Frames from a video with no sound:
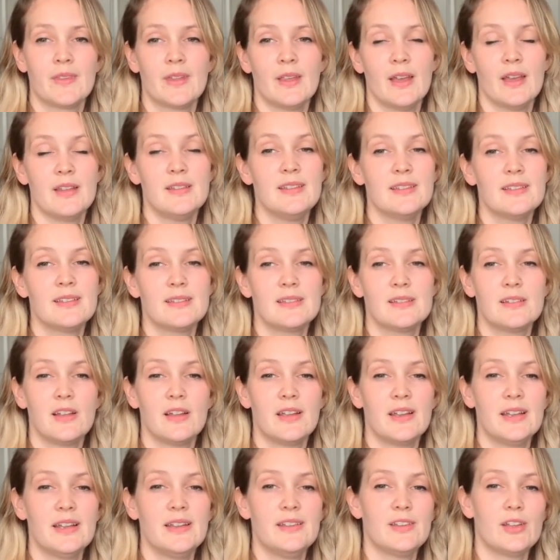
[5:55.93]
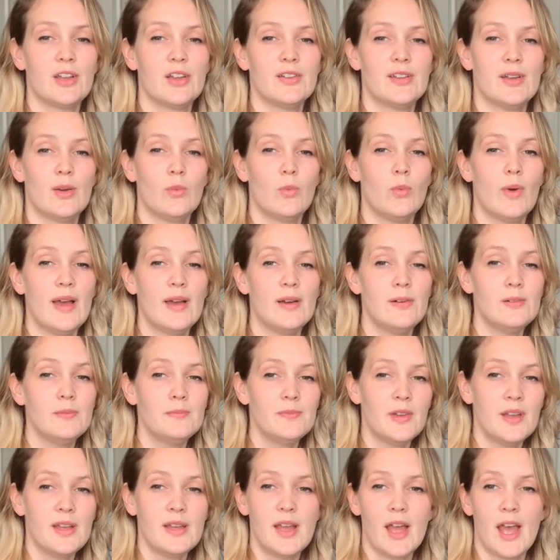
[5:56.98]
And this isn't likely to go down well
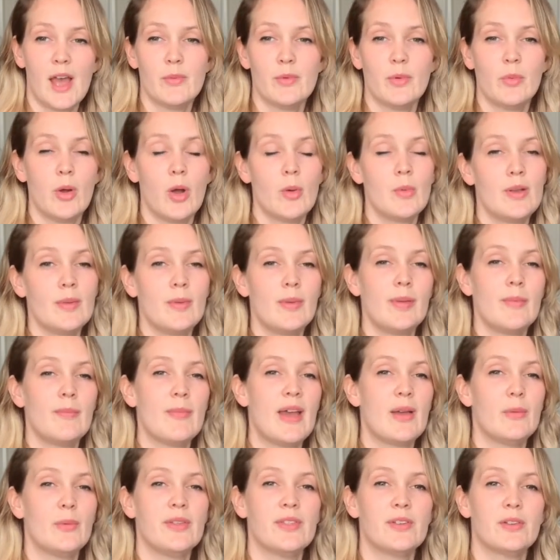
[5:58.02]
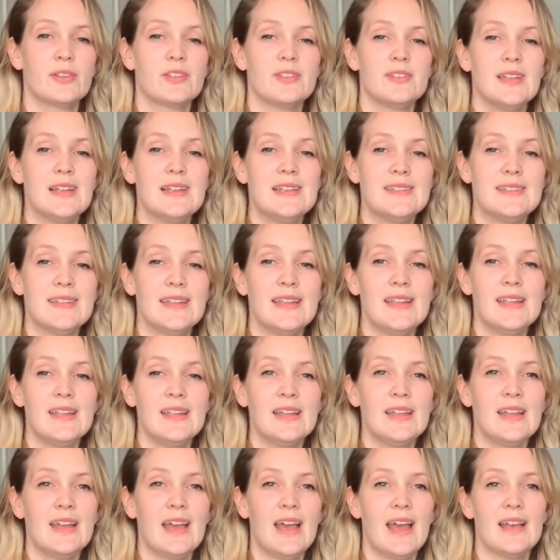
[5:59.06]
and will probably be met with hostility
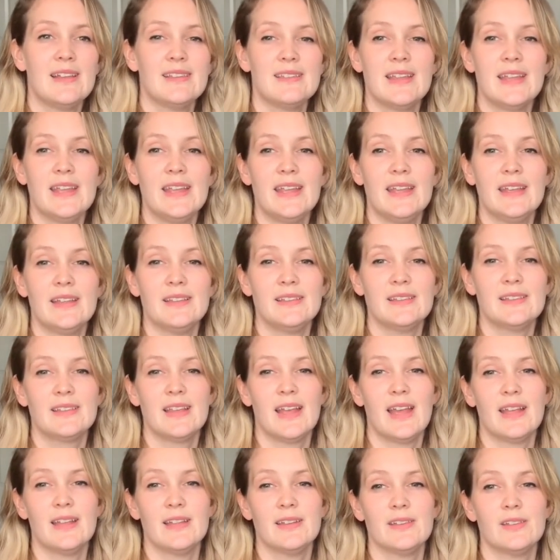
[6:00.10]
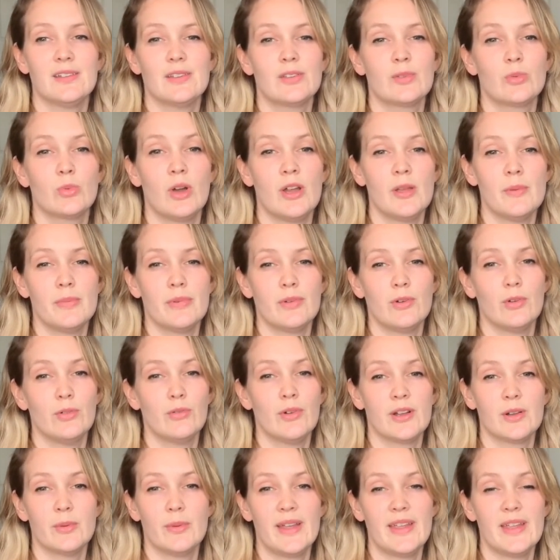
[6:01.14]
as they hiss and swipe or
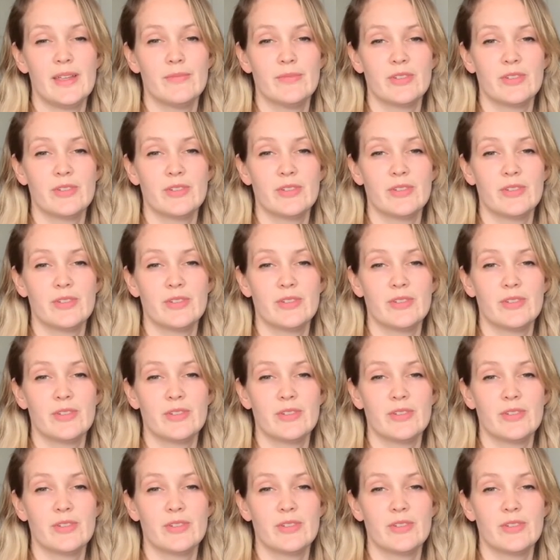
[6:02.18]
run away in